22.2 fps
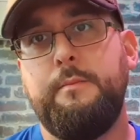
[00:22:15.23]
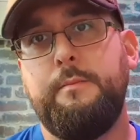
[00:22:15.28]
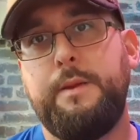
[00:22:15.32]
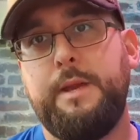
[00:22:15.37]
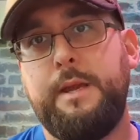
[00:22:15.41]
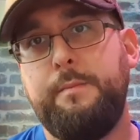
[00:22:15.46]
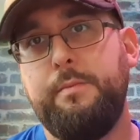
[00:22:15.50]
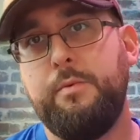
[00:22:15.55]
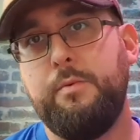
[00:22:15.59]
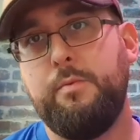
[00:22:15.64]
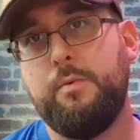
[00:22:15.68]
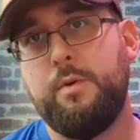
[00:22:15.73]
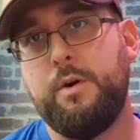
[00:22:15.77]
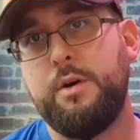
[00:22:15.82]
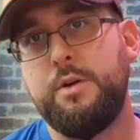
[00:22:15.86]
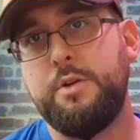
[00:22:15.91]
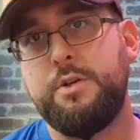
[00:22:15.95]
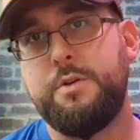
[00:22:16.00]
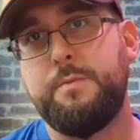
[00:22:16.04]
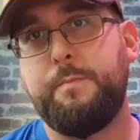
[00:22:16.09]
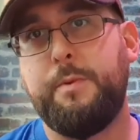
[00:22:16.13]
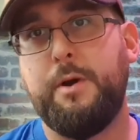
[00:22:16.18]
people
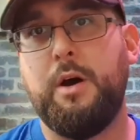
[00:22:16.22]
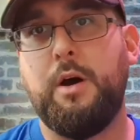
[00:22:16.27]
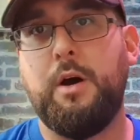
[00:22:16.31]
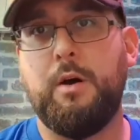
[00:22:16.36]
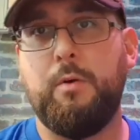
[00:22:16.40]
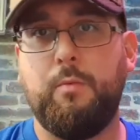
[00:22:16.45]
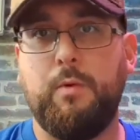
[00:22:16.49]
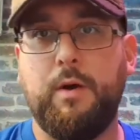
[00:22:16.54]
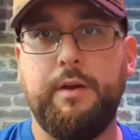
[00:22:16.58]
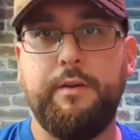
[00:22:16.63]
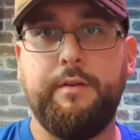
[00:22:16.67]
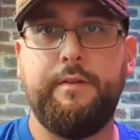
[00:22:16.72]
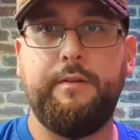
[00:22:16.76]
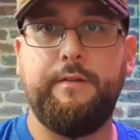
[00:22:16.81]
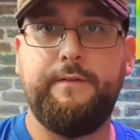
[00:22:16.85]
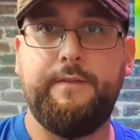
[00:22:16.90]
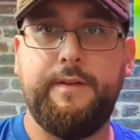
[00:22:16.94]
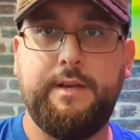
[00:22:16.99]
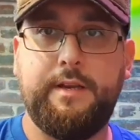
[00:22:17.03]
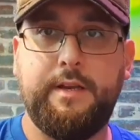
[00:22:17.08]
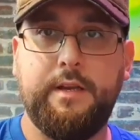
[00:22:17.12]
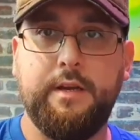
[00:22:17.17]
watched part one of the
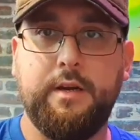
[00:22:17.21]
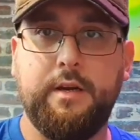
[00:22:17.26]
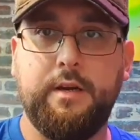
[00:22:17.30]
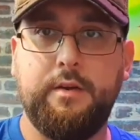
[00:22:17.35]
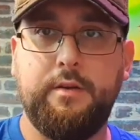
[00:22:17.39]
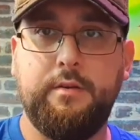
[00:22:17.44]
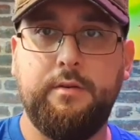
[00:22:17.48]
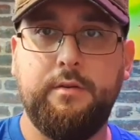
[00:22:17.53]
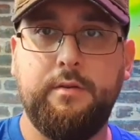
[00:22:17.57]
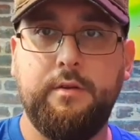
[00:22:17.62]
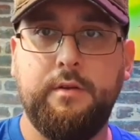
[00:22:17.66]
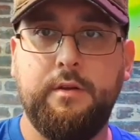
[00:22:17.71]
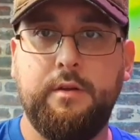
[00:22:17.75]
video,